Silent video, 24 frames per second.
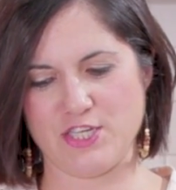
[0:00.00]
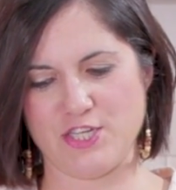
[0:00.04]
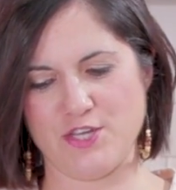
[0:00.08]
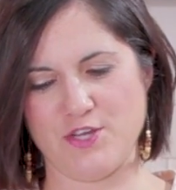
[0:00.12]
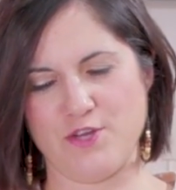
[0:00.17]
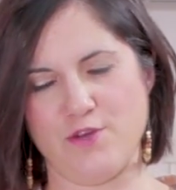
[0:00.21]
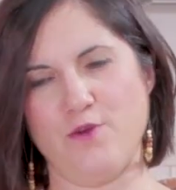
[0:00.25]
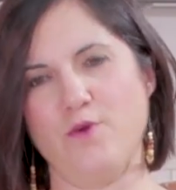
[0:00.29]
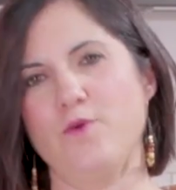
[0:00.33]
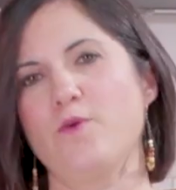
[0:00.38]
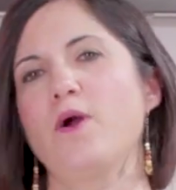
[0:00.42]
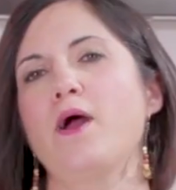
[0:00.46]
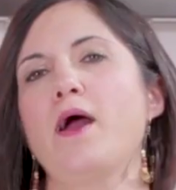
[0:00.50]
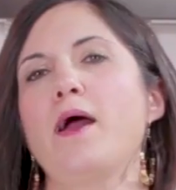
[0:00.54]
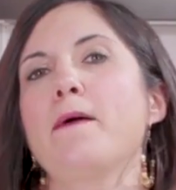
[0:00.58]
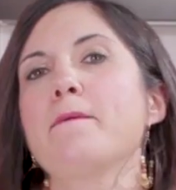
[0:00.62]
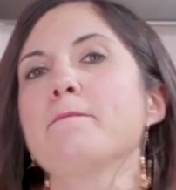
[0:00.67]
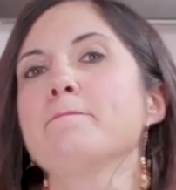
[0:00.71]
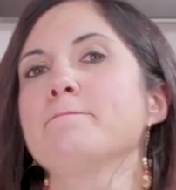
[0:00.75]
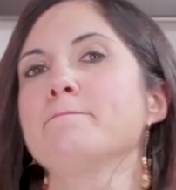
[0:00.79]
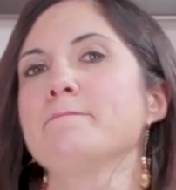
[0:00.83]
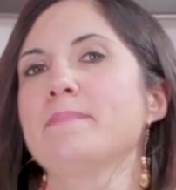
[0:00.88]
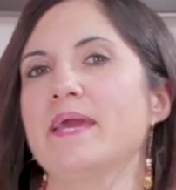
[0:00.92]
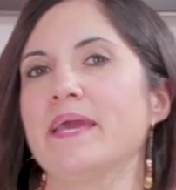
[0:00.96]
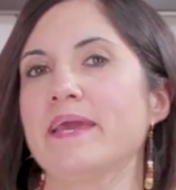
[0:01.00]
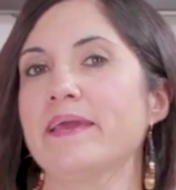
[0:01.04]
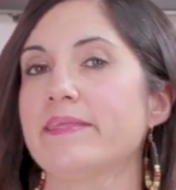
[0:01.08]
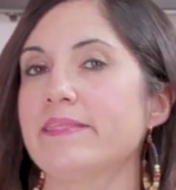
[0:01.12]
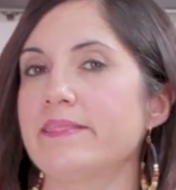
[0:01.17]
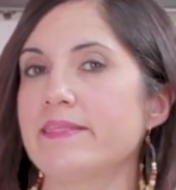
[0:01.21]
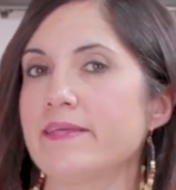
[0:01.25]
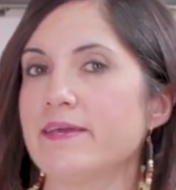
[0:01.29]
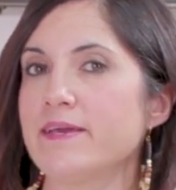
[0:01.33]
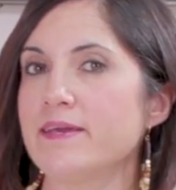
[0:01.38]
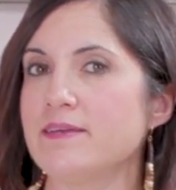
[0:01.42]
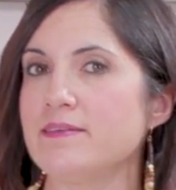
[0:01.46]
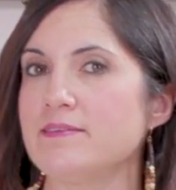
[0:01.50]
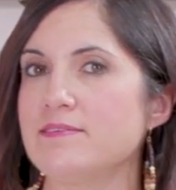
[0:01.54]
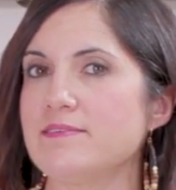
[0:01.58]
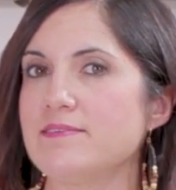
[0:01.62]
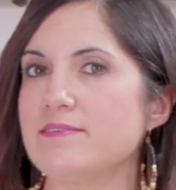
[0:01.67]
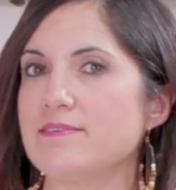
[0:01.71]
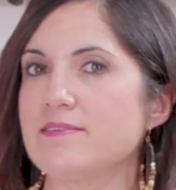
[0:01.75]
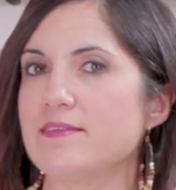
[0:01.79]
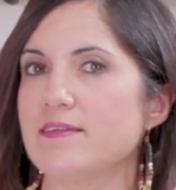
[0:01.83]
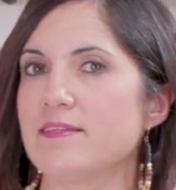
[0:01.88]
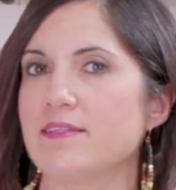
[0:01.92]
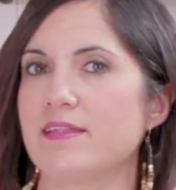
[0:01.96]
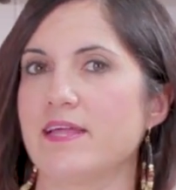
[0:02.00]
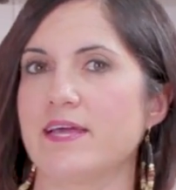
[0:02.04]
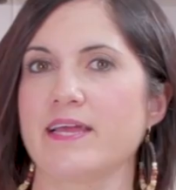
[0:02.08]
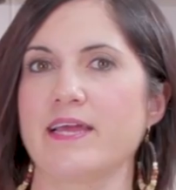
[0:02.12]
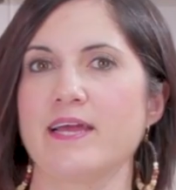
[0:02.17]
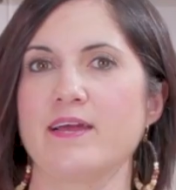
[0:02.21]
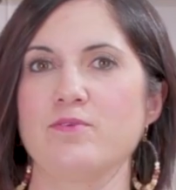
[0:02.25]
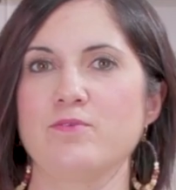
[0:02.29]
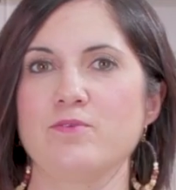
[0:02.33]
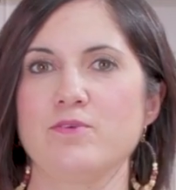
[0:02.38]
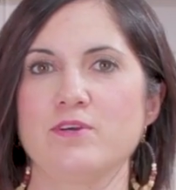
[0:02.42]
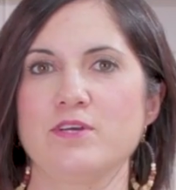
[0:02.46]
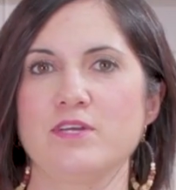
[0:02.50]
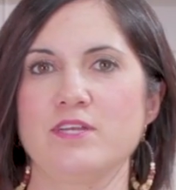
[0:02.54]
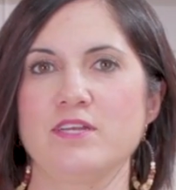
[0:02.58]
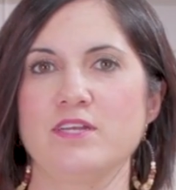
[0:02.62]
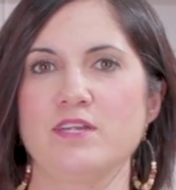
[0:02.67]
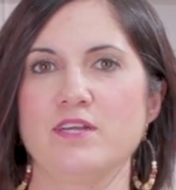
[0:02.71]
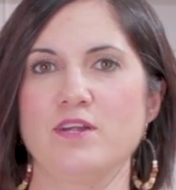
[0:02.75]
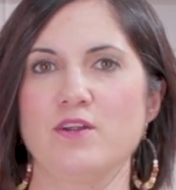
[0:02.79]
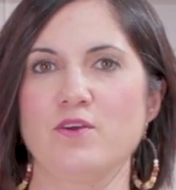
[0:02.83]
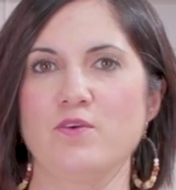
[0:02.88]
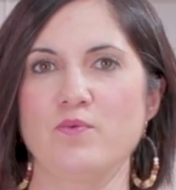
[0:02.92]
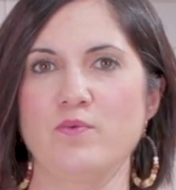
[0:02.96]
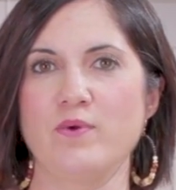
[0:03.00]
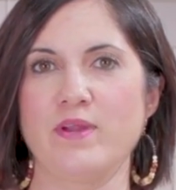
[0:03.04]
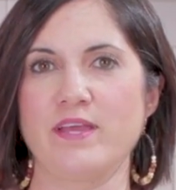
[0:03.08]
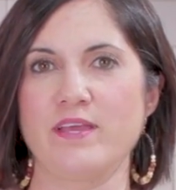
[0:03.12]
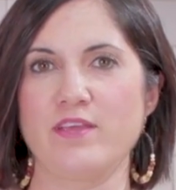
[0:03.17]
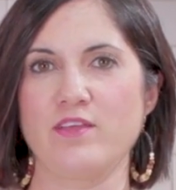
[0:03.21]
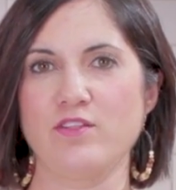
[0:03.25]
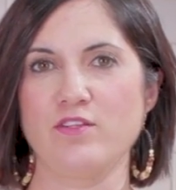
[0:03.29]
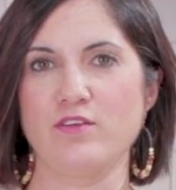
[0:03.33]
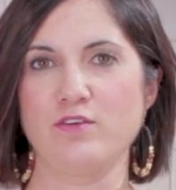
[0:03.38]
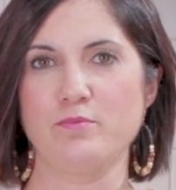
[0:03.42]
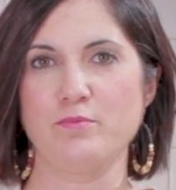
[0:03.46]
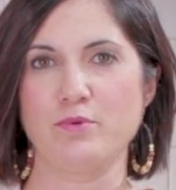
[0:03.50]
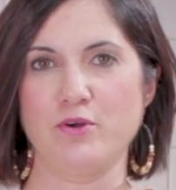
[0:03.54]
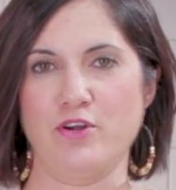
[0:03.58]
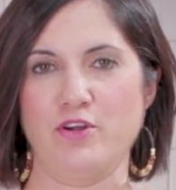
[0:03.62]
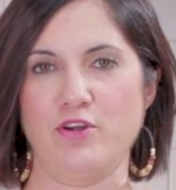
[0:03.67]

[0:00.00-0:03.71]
to make this like I would a regular